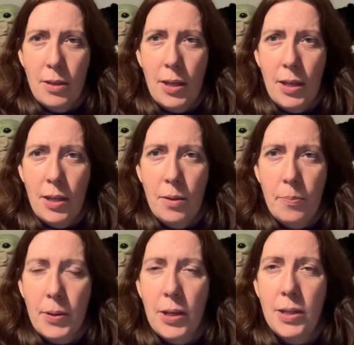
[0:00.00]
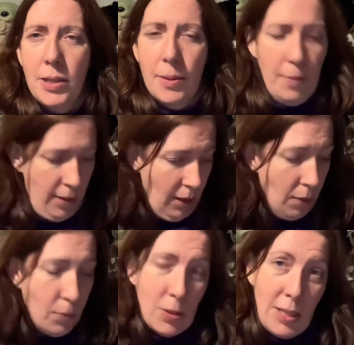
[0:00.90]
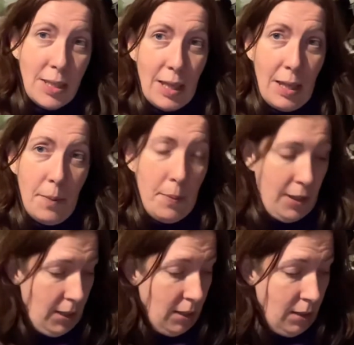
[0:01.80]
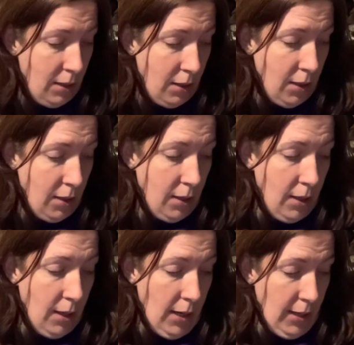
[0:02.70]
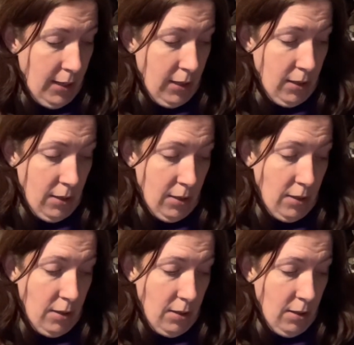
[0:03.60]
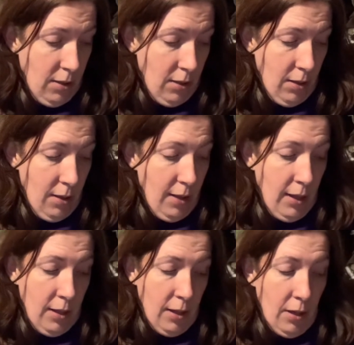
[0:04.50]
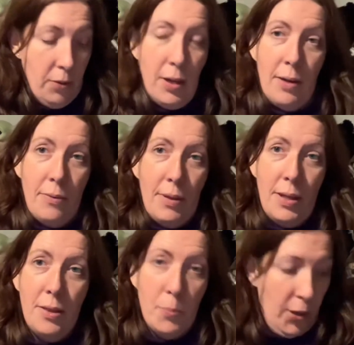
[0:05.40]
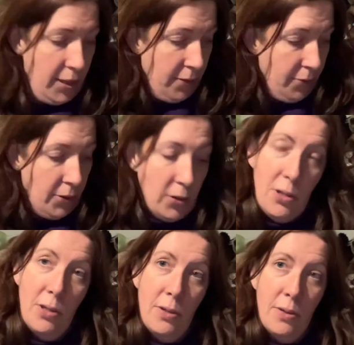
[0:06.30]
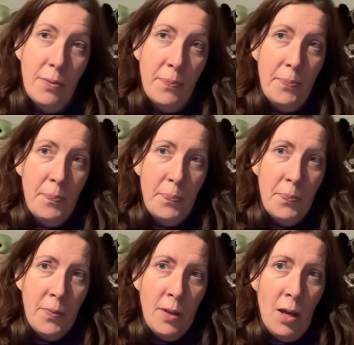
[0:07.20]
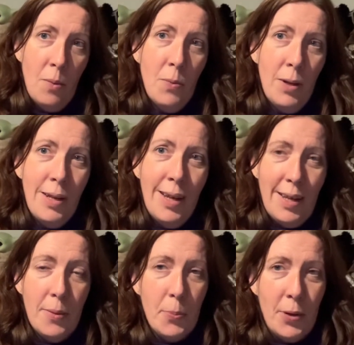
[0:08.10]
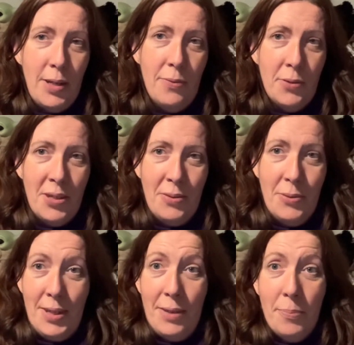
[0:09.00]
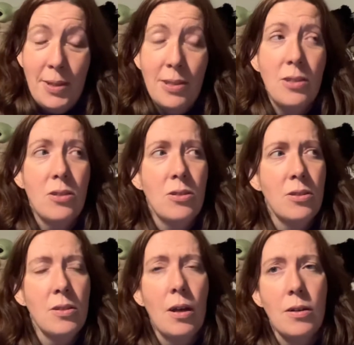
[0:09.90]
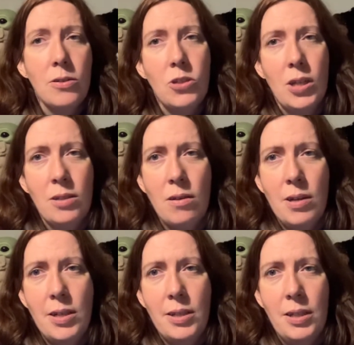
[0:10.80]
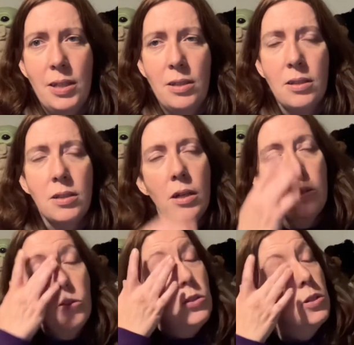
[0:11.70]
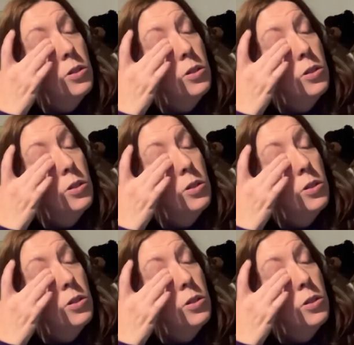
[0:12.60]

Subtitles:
thing, because it meant that I wasn't sleeping. And then I would have like the brain fog. And when I had the brain fog, it would give me such anxiety and such